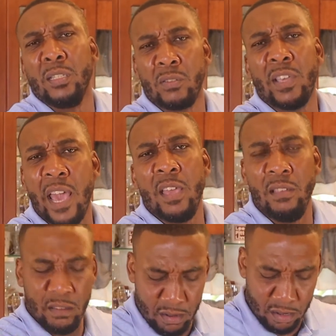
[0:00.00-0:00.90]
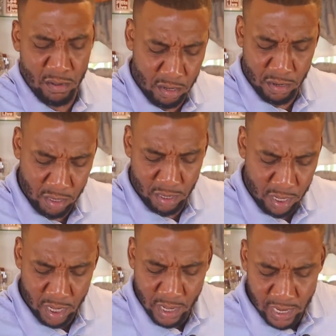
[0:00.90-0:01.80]
Okay?
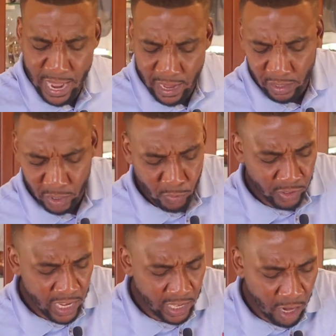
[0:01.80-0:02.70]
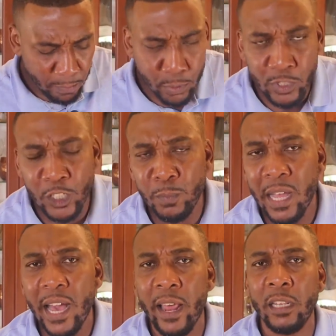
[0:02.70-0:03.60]
Now, don't take y'all bougies
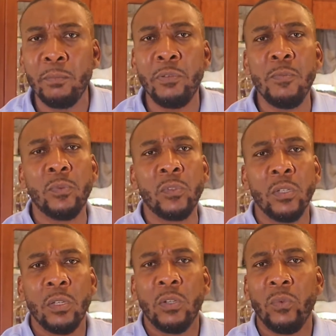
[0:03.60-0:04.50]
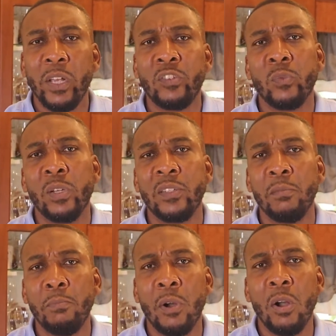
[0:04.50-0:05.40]
behind in them people's restaurants
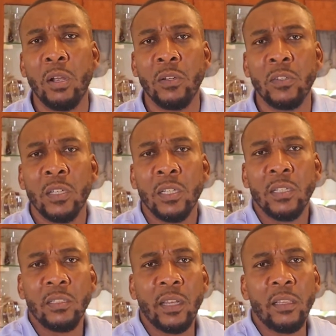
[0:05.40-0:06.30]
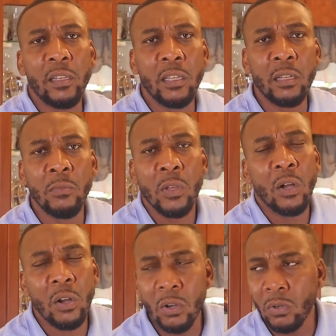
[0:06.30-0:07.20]
and bars telling them,
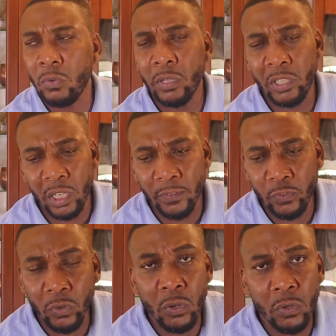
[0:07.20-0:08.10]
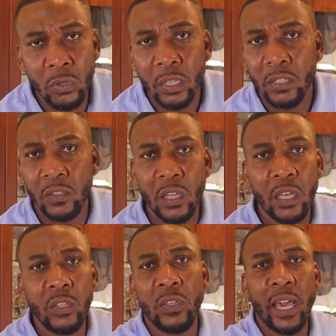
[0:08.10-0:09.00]
oh, well, Chef Dro
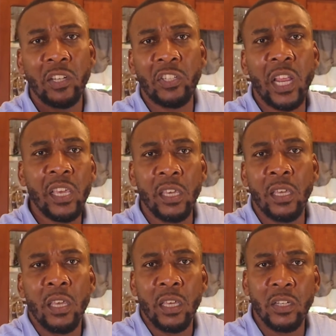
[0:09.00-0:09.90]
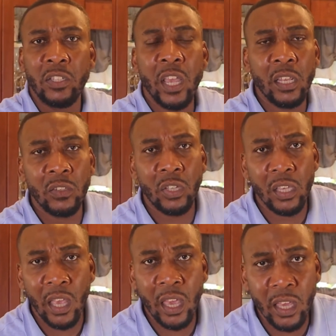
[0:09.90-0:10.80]
said you gotta shake it and shake it until
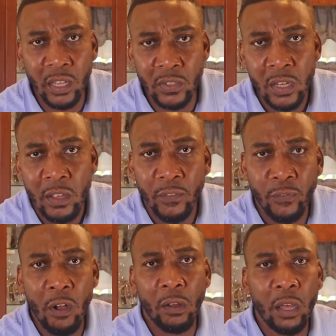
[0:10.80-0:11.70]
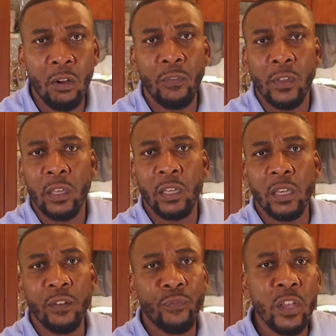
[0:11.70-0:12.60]
your hands fall off and
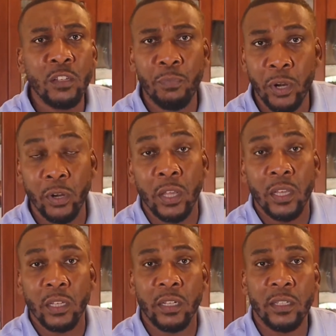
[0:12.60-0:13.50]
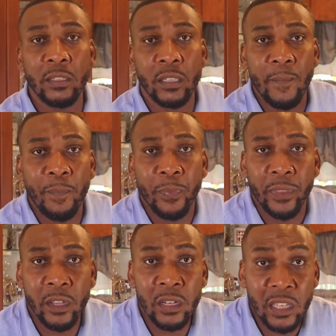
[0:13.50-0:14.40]
get freezer burnt, because
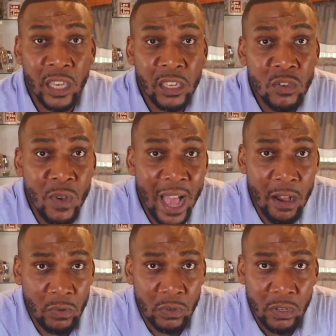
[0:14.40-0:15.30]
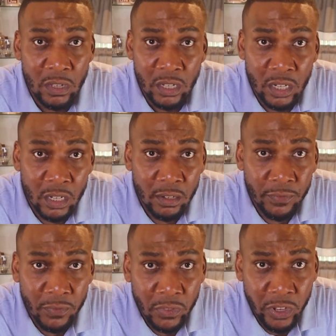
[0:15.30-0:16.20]
they're gonna kick you out
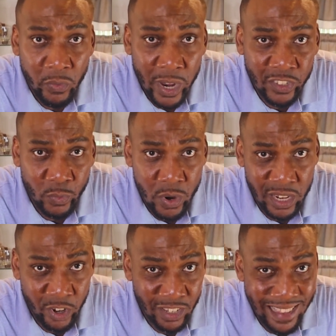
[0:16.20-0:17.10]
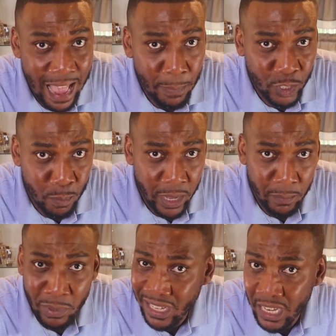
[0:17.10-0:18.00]
of their restaurant, their
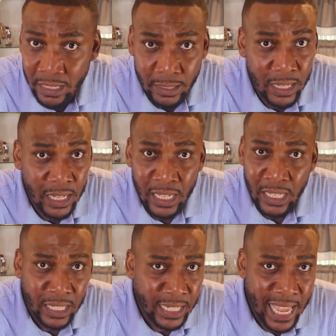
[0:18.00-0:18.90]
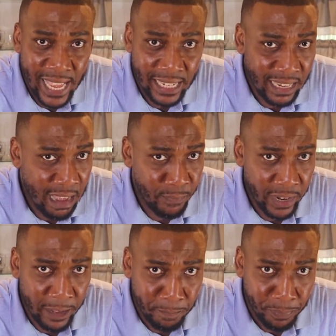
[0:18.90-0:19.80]
establishment, because they ain't got time for
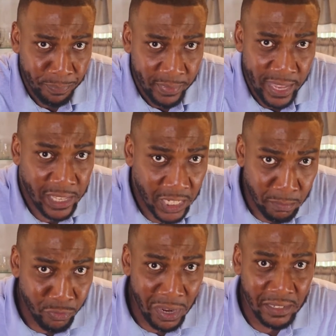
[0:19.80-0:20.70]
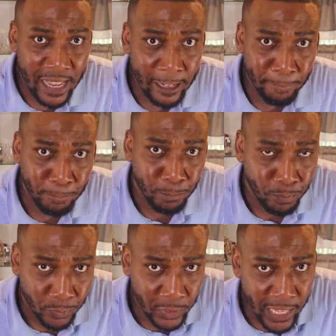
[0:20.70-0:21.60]
that. They gotta get them drinks out,
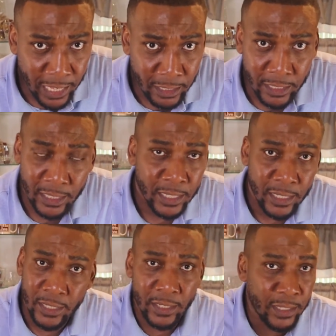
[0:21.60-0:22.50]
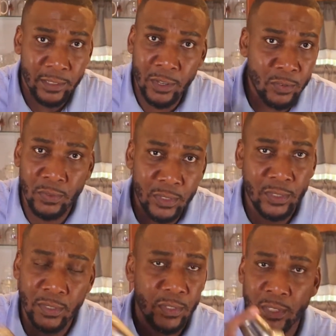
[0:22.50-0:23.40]
okay?
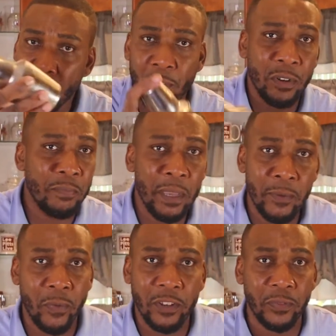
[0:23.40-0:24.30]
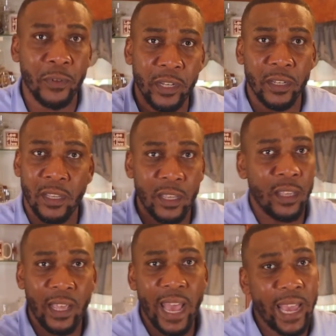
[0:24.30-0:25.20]
Don't go to them people's restaurant
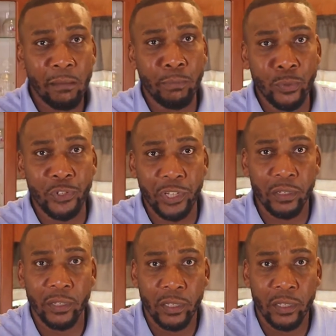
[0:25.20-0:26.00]
acting bougie.